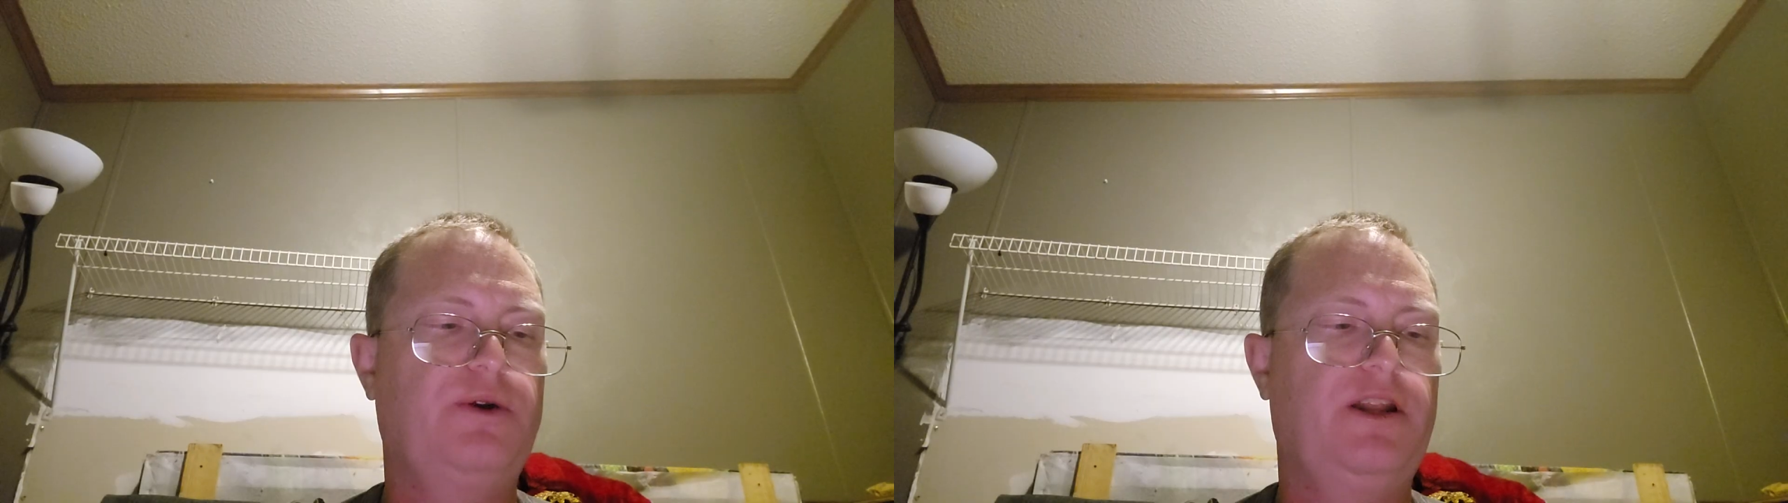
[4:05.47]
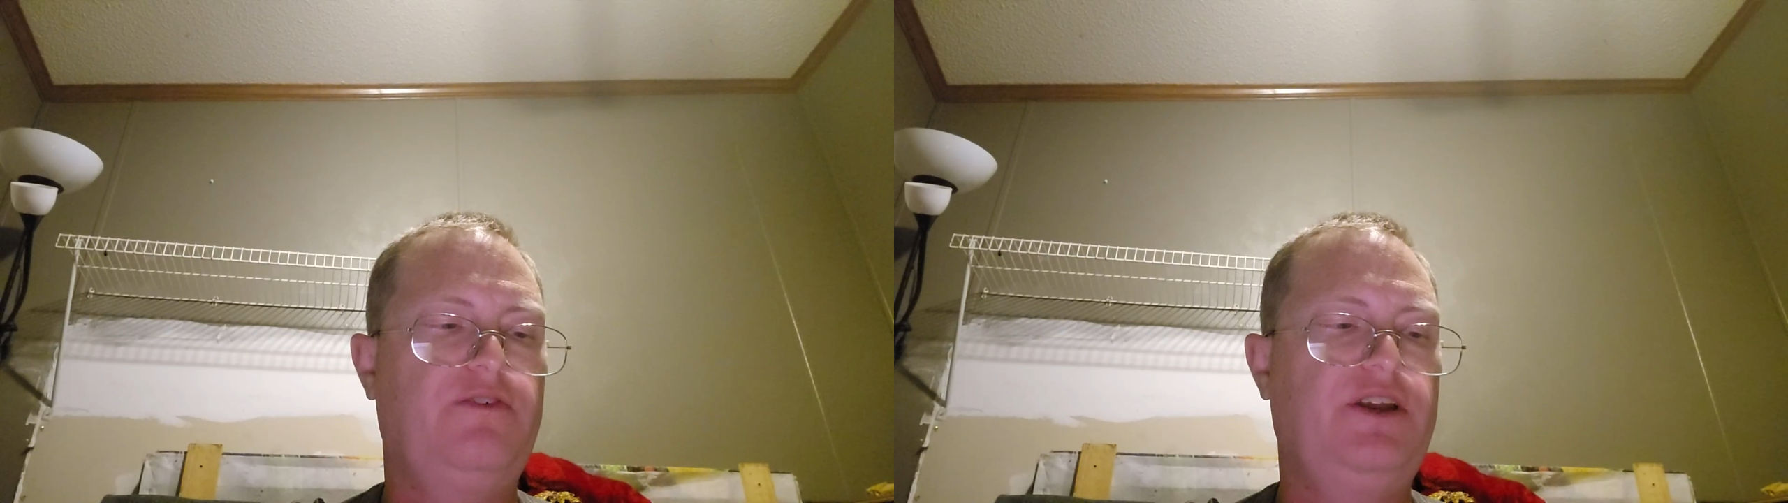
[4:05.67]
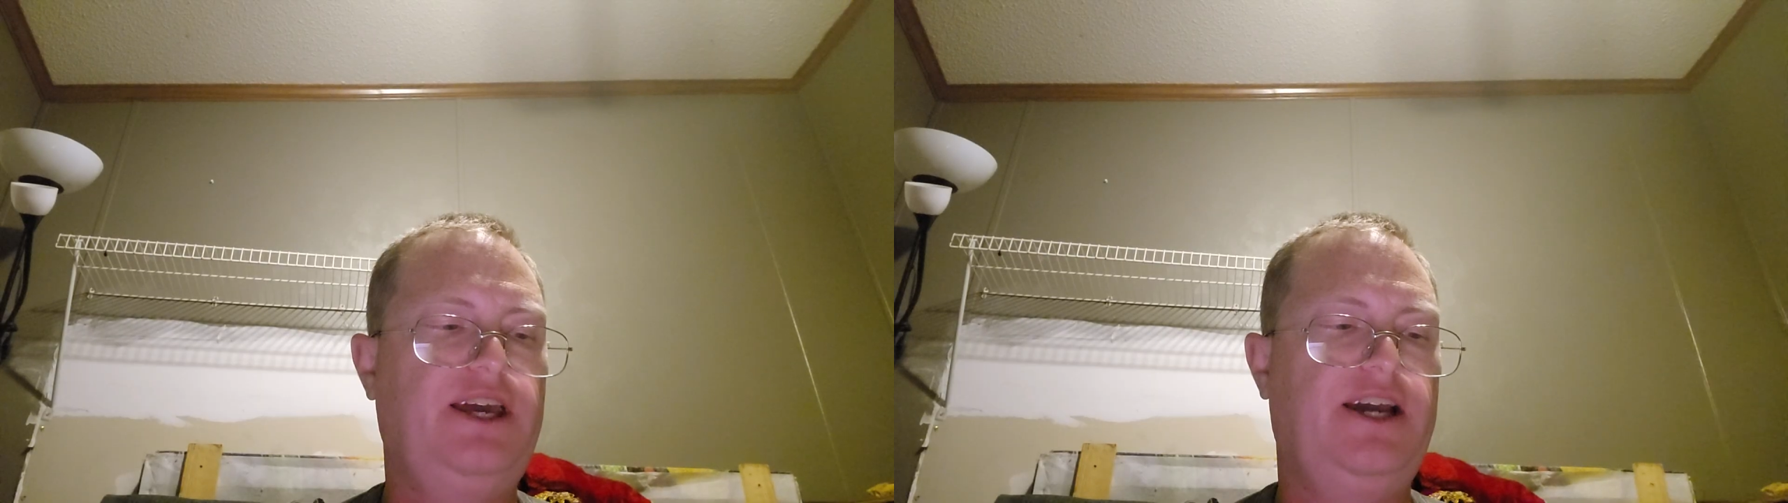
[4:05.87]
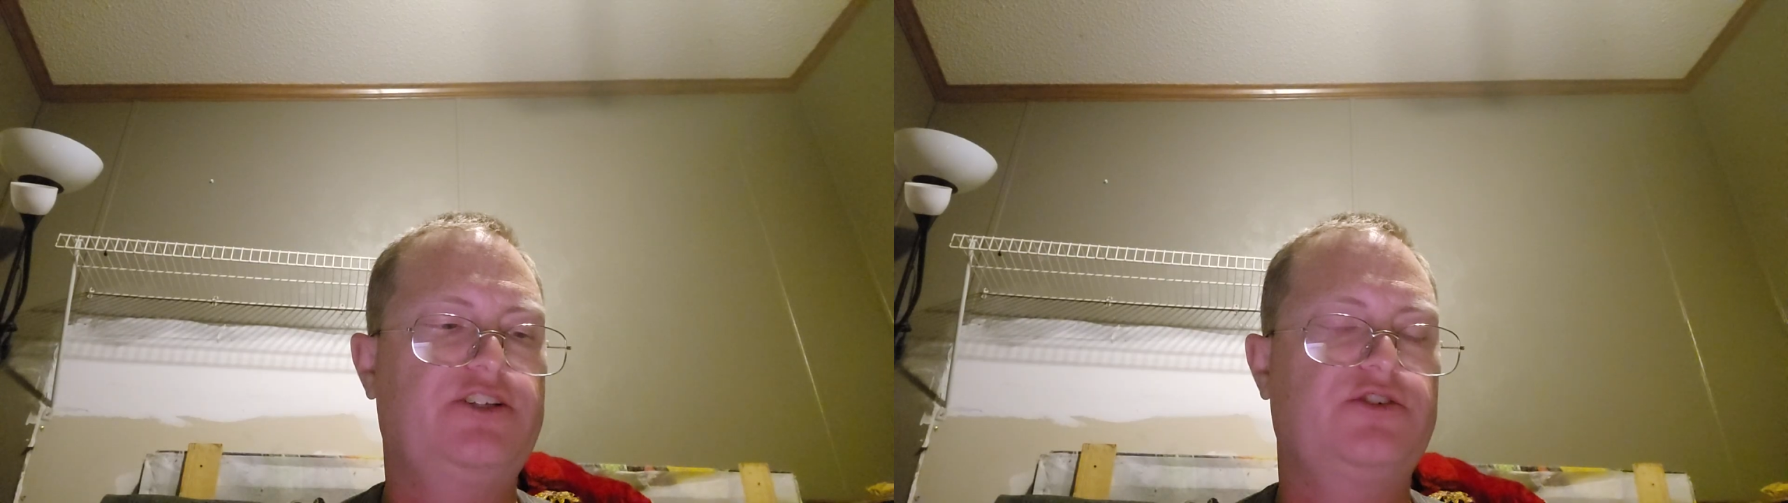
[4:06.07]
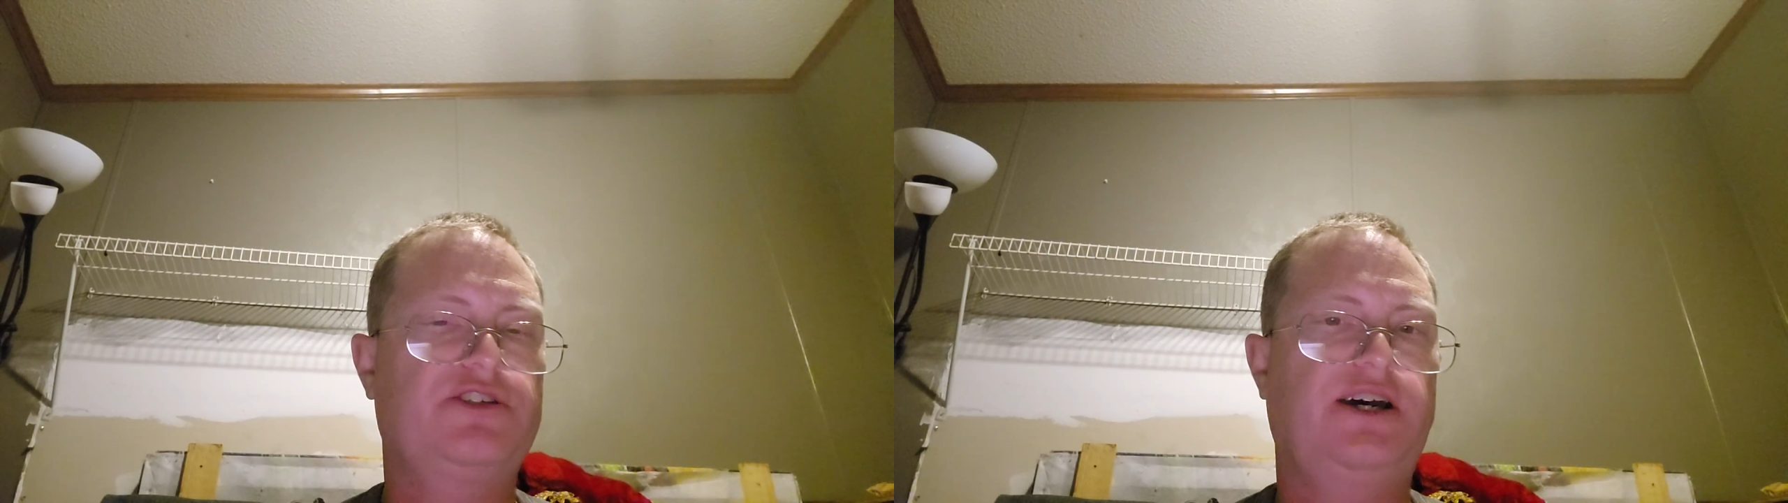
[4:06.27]
relevant
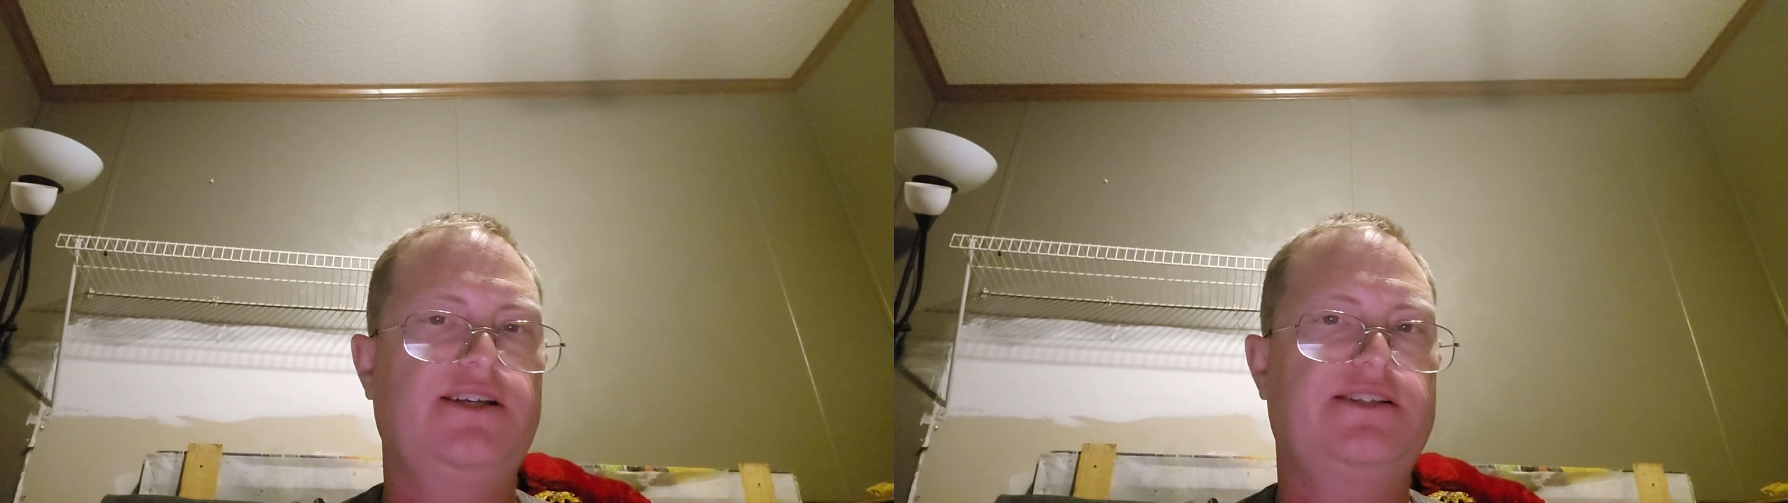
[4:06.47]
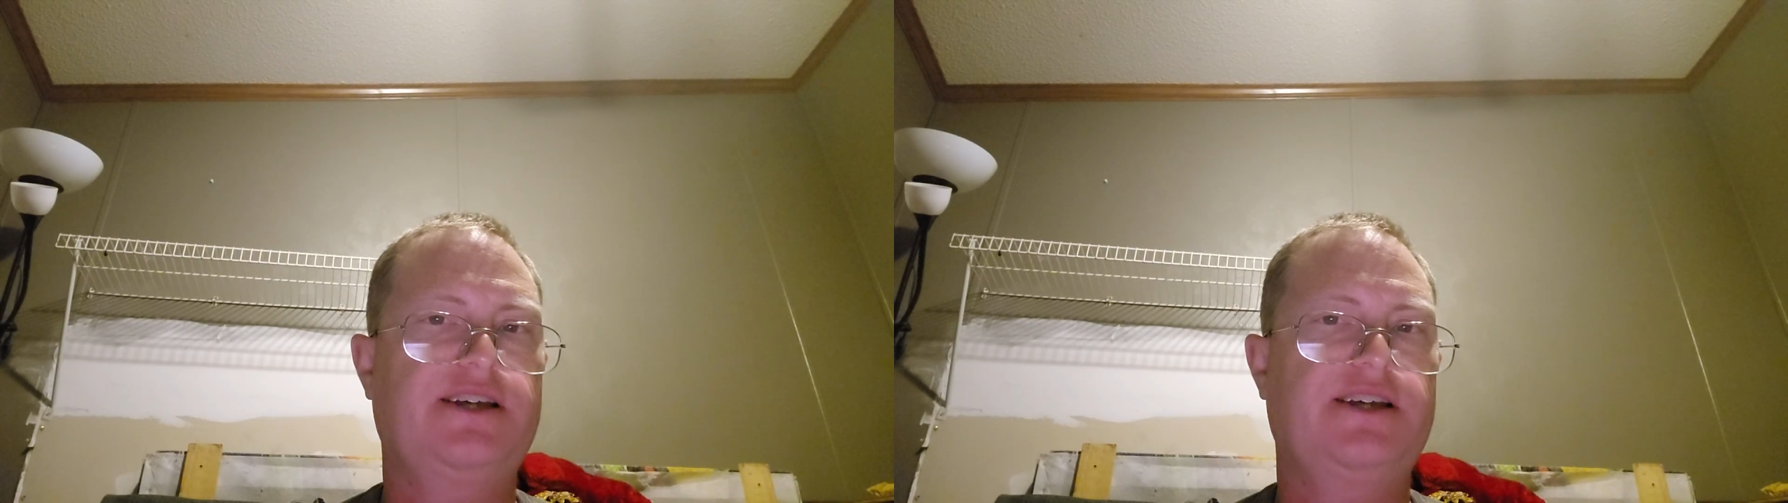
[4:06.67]
exercise